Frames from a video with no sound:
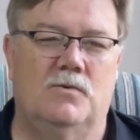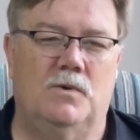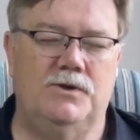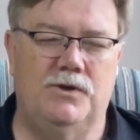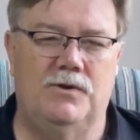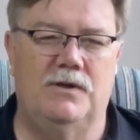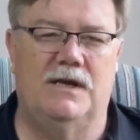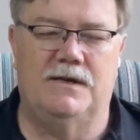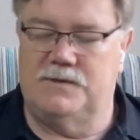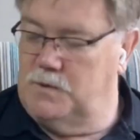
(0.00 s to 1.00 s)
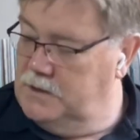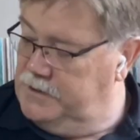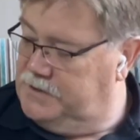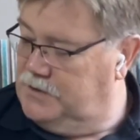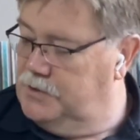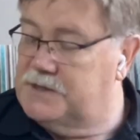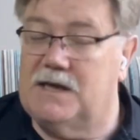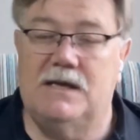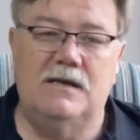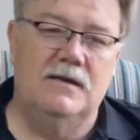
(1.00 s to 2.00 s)
Won't you do that as well this
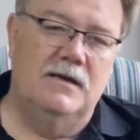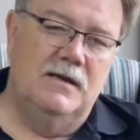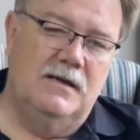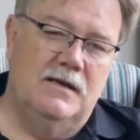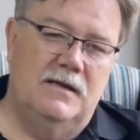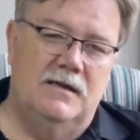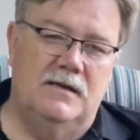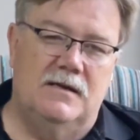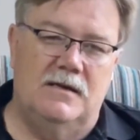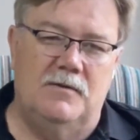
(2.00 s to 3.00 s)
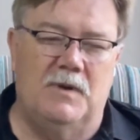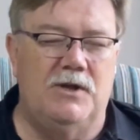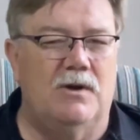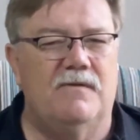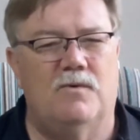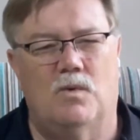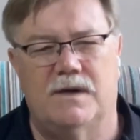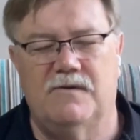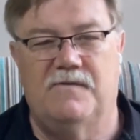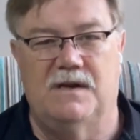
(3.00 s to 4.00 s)
Thursday? And may you have a
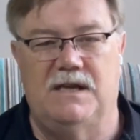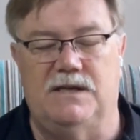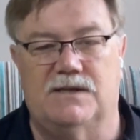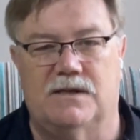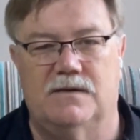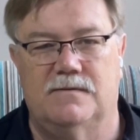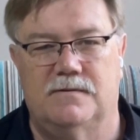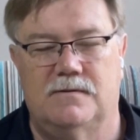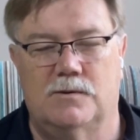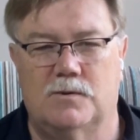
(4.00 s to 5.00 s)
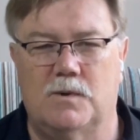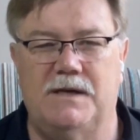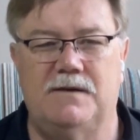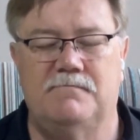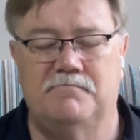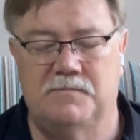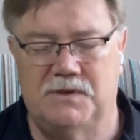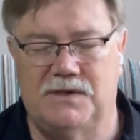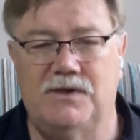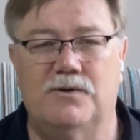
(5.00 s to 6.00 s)
wonderful Easter. Lord willing,
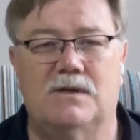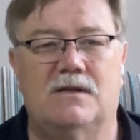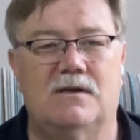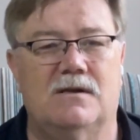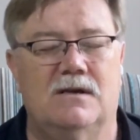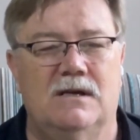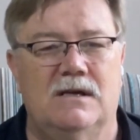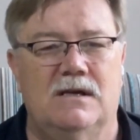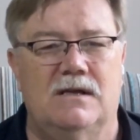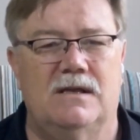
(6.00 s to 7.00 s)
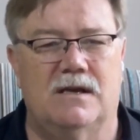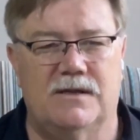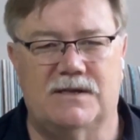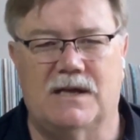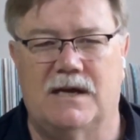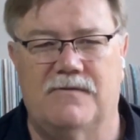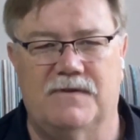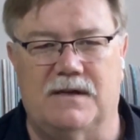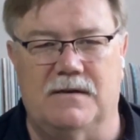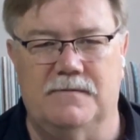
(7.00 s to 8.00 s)
see you at the, the other side of it.